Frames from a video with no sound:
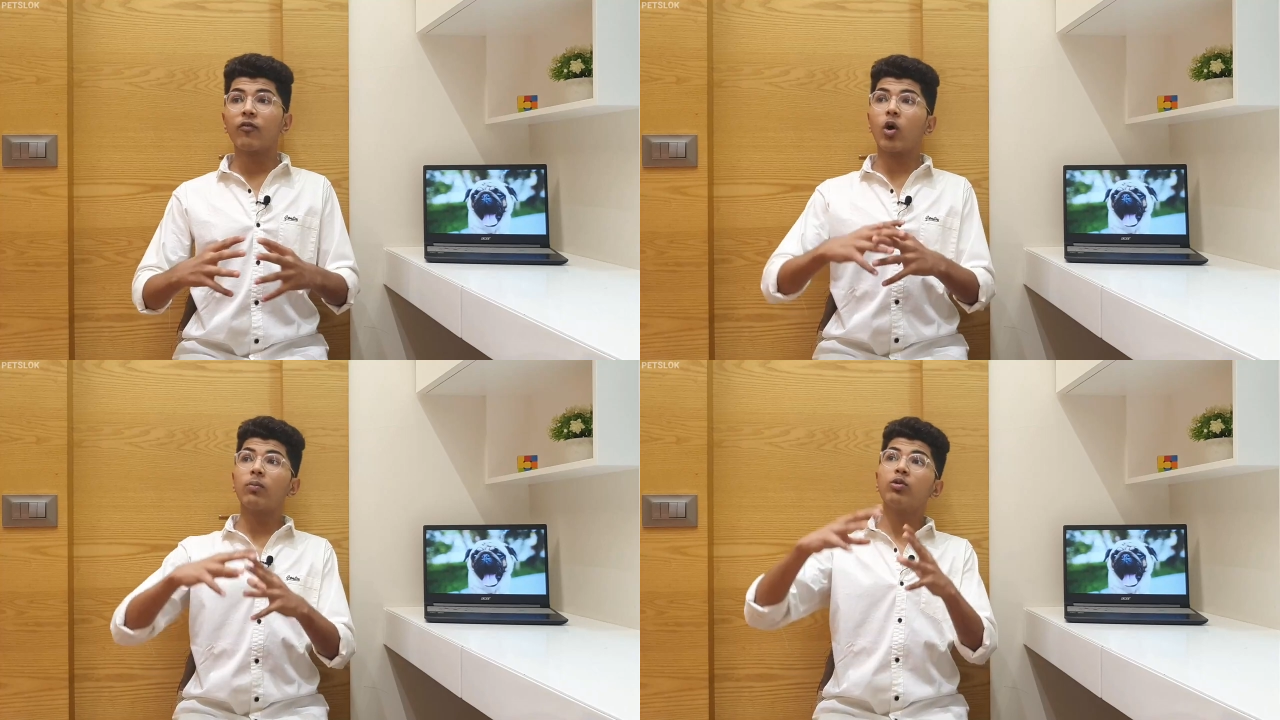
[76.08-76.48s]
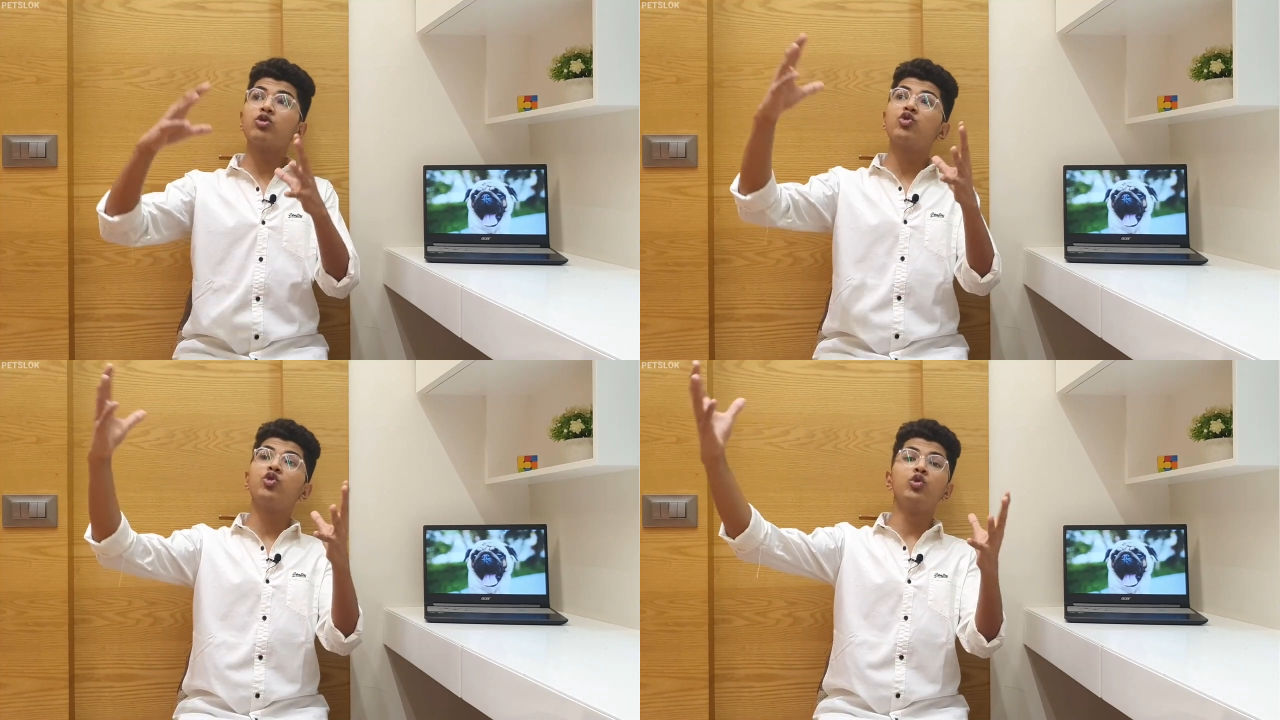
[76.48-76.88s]
from
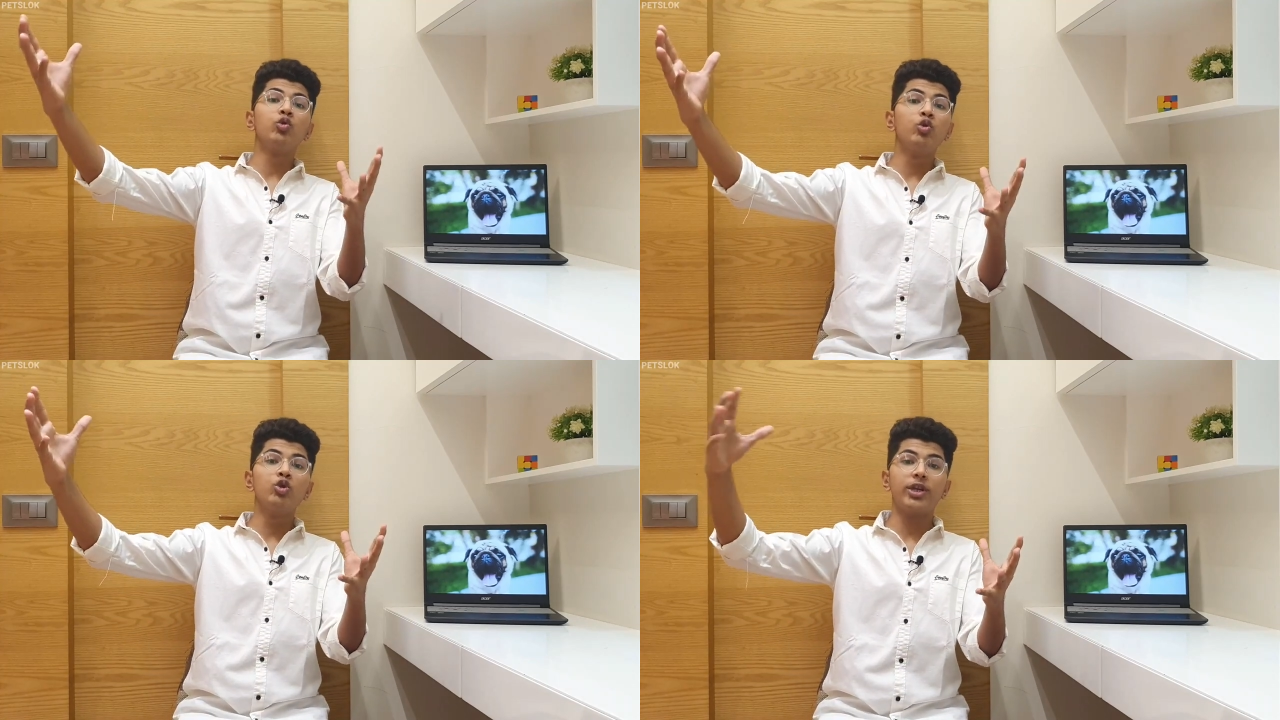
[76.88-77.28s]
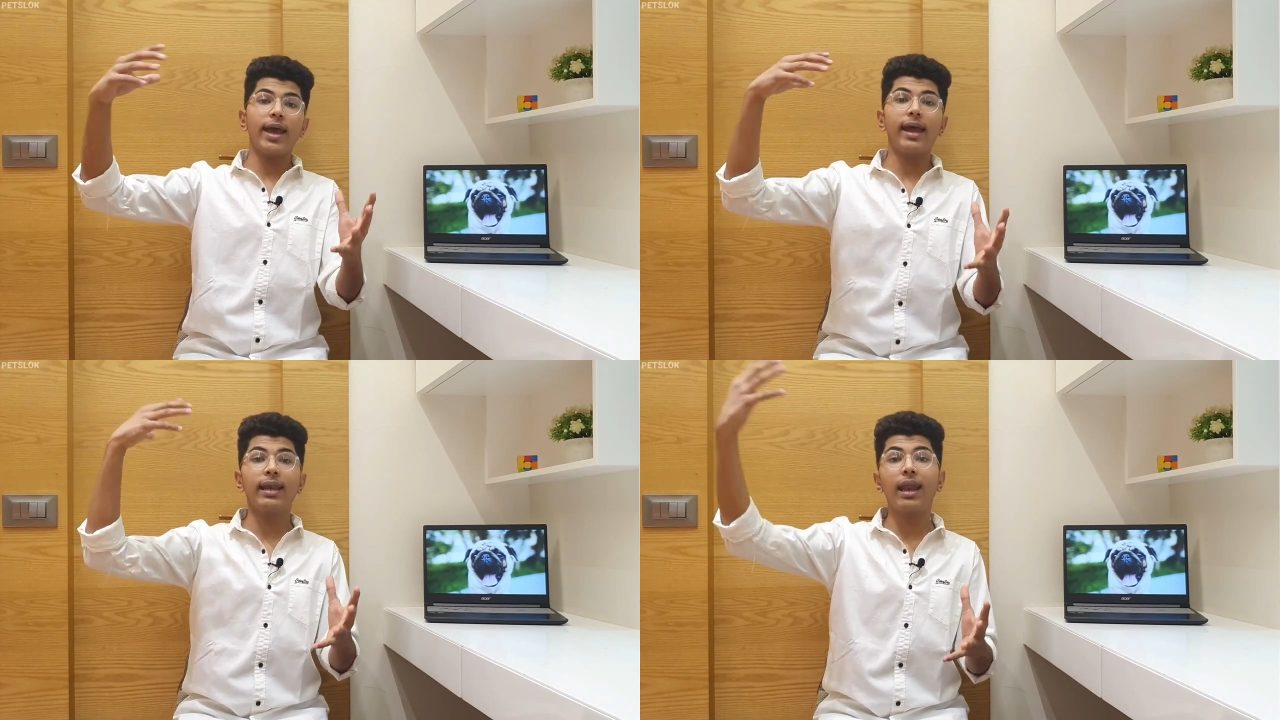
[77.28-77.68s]
those huge
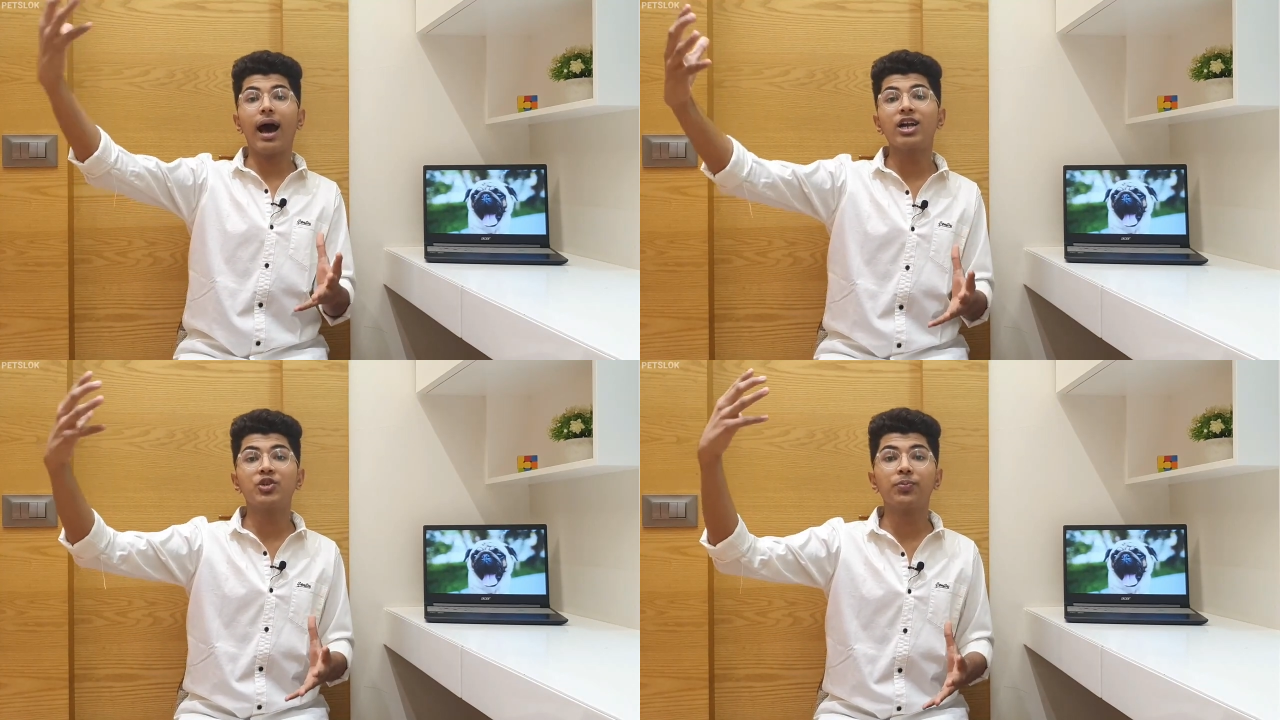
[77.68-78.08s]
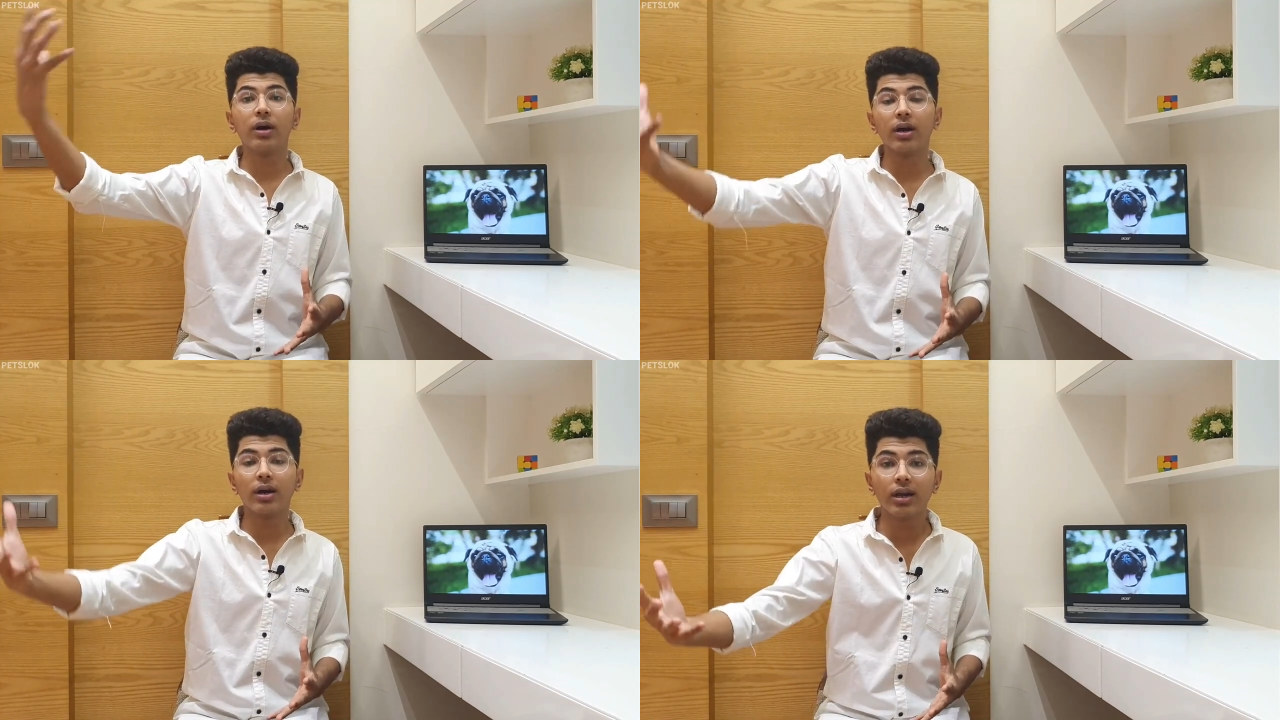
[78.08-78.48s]
and large
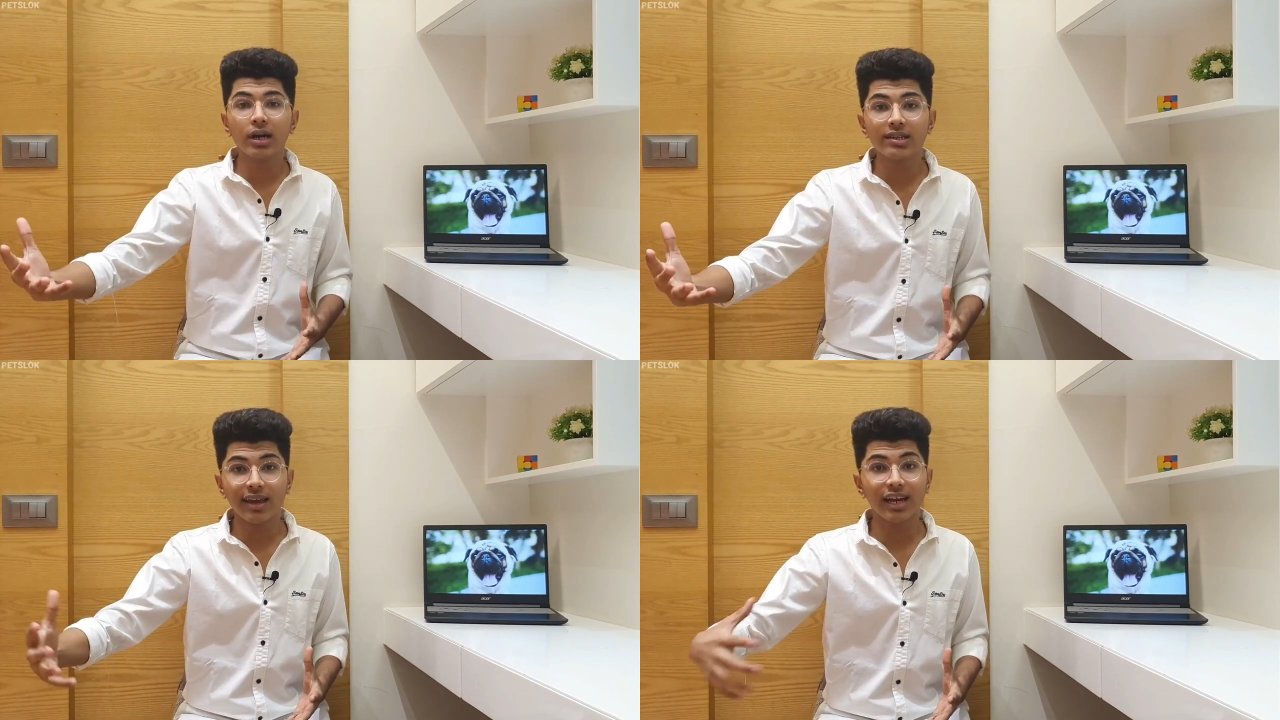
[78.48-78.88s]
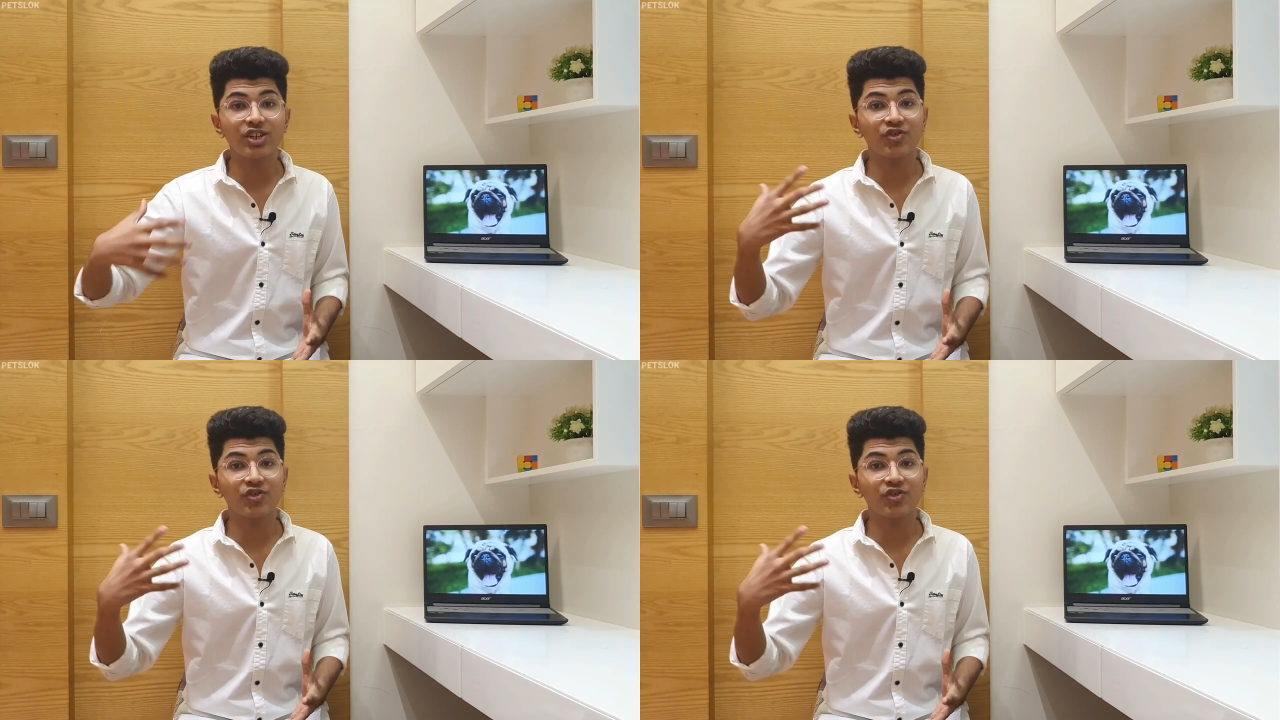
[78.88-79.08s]
burglars and